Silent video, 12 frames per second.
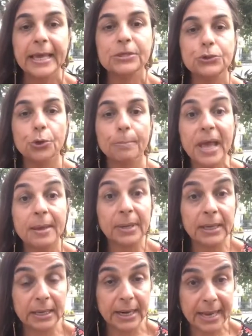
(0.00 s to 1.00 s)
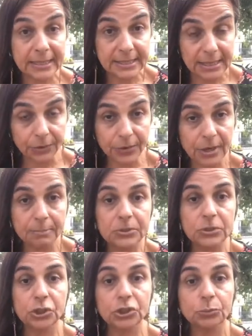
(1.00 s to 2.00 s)
Is your baby in an anterior
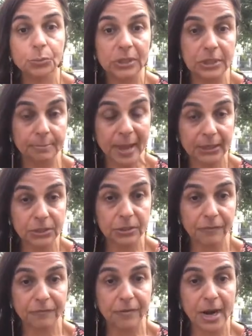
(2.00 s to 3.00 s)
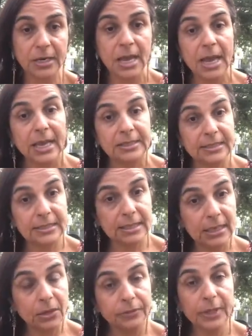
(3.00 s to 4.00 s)
position, whether it's back to the front? Is it
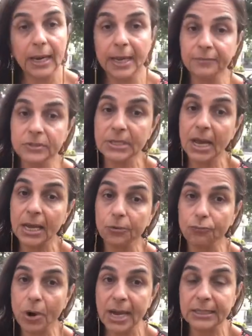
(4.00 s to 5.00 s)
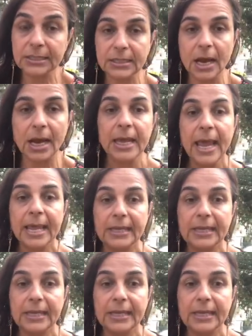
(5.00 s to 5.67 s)
sitting on the left side, right side?